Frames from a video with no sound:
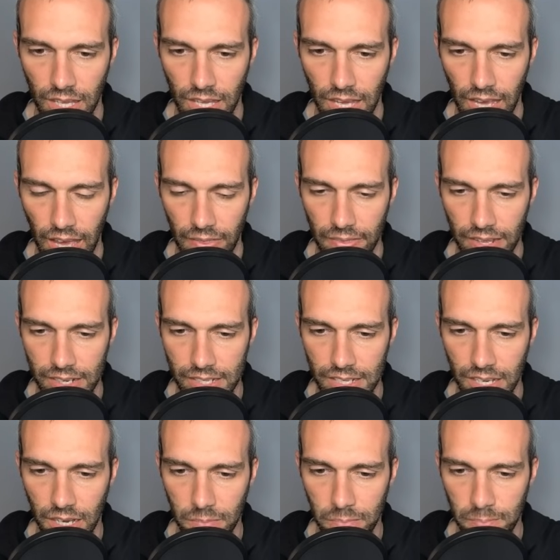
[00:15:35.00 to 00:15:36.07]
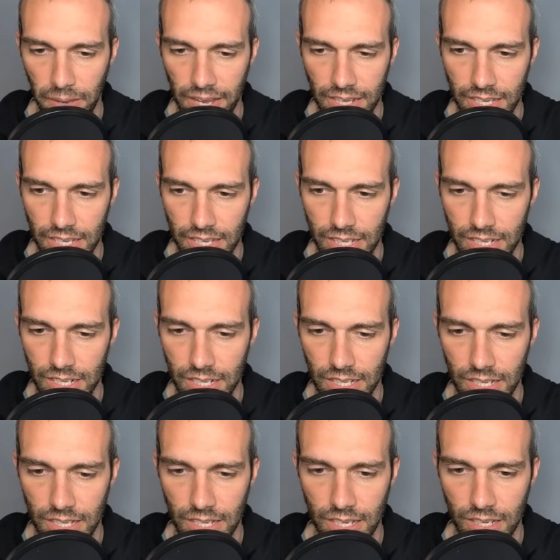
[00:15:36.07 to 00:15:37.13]
and then come back in
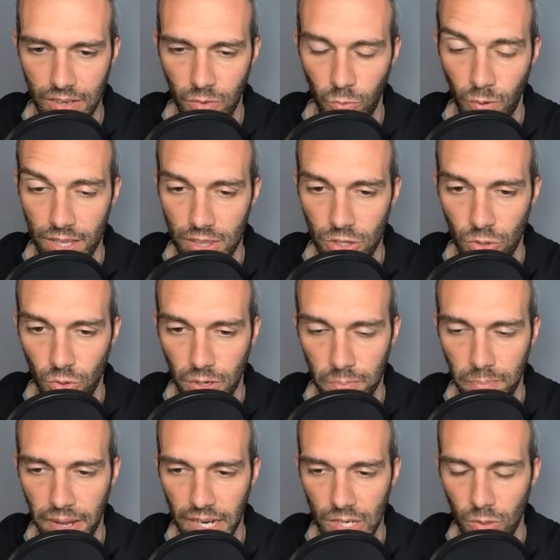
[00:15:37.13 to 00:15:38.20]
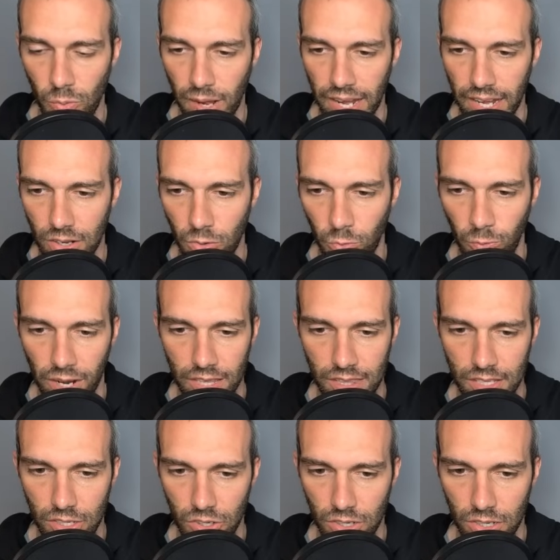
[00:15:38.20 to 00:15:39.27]
with your Marowak when
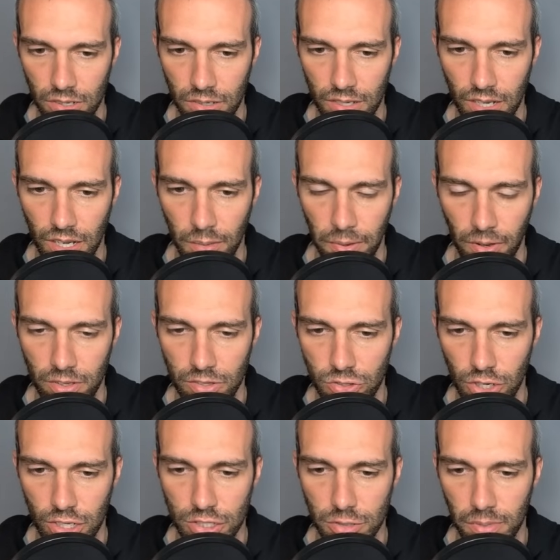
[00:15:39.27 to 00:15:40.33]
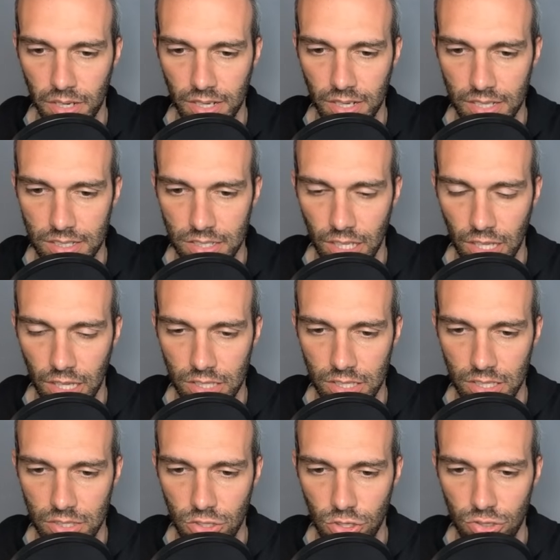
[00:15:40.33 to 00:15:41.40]
your opponent's Charjabug is
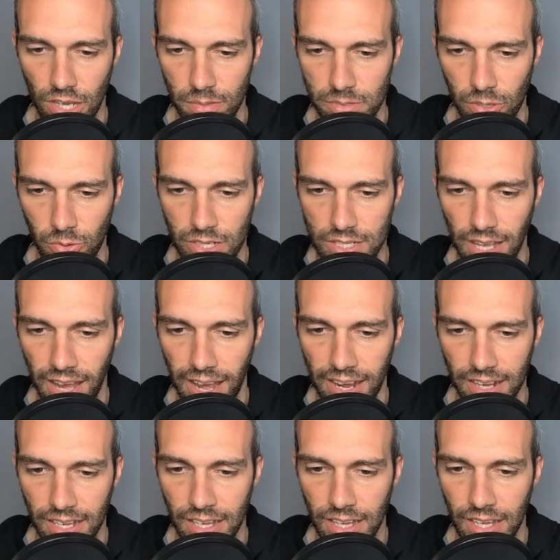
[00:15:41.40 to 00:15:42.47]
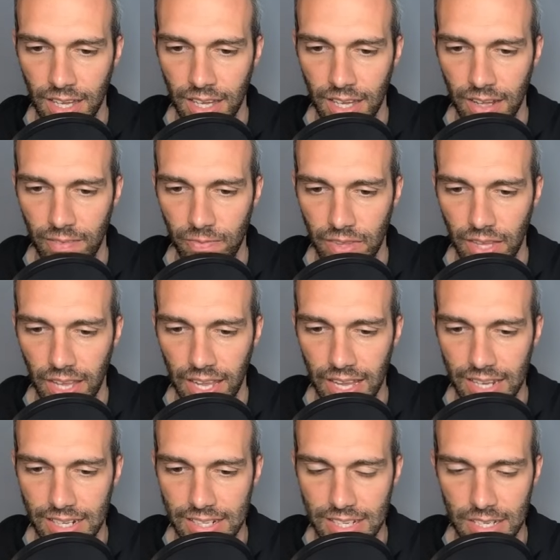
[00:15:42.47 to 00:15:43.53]
2 times lowered attack
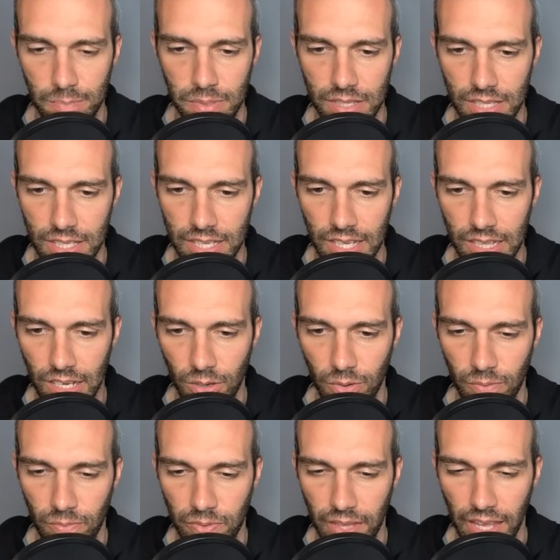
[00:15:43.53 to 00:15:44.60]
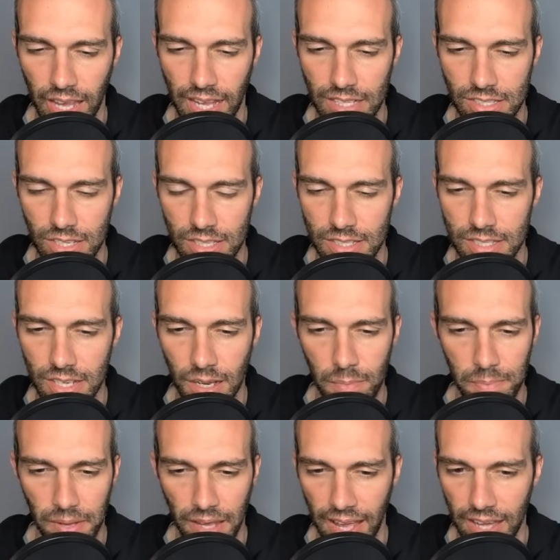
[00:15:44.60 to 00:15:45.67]
and deep in the yellow, and to
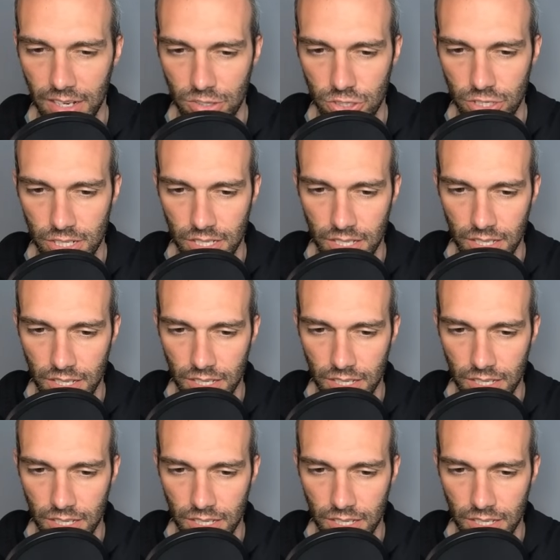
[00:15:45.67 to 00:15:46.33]
dump energy